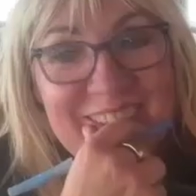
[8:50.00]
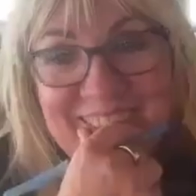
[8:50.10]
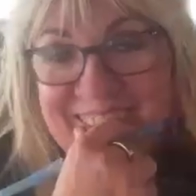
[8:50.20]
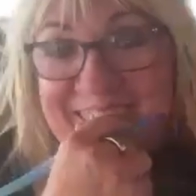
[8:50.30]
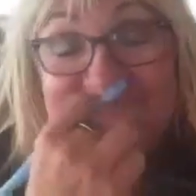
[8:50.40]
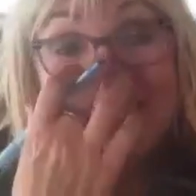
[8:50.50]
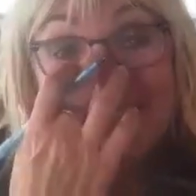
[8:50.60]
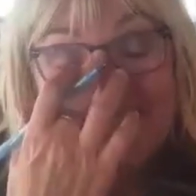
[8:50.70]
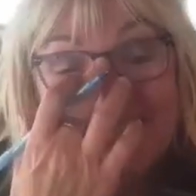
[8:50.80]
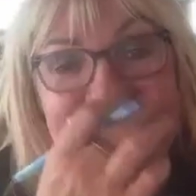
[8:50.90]
can
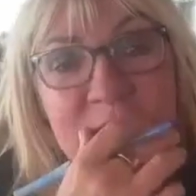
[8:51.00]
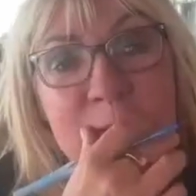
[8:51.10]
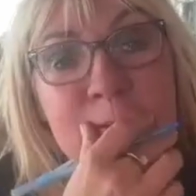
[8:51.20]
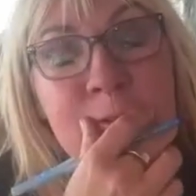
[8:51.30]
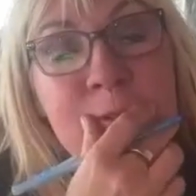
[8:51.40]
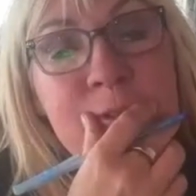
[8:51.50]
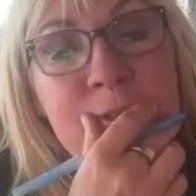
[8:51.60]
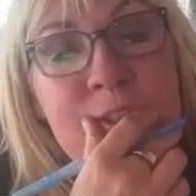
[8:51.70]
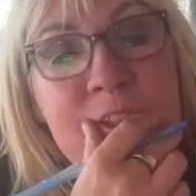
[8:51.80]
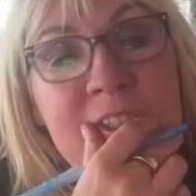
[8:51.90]
you go and
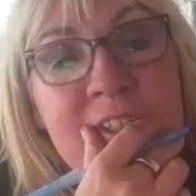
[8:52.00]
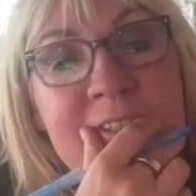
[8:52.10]
get